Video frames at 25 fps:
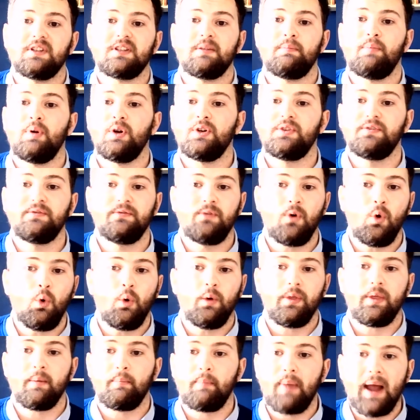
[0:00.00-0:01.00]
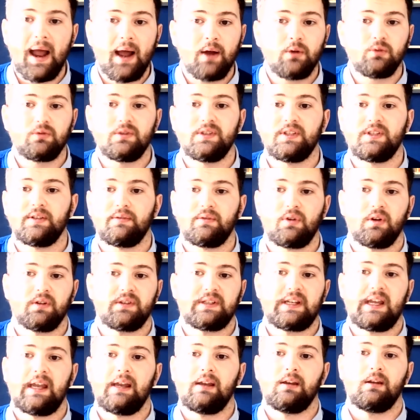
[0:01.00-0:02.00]
to push forward the boundaries of God's
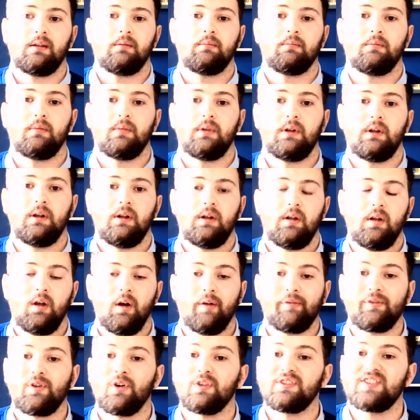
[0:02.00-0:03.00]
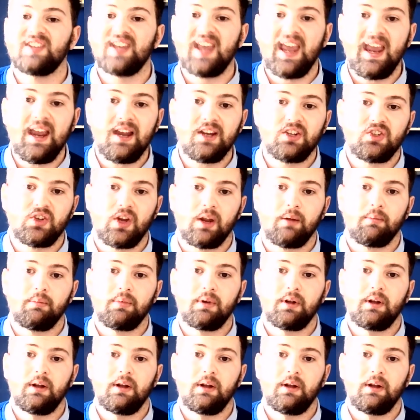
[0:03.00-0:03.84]
kingdom, of God's kingship,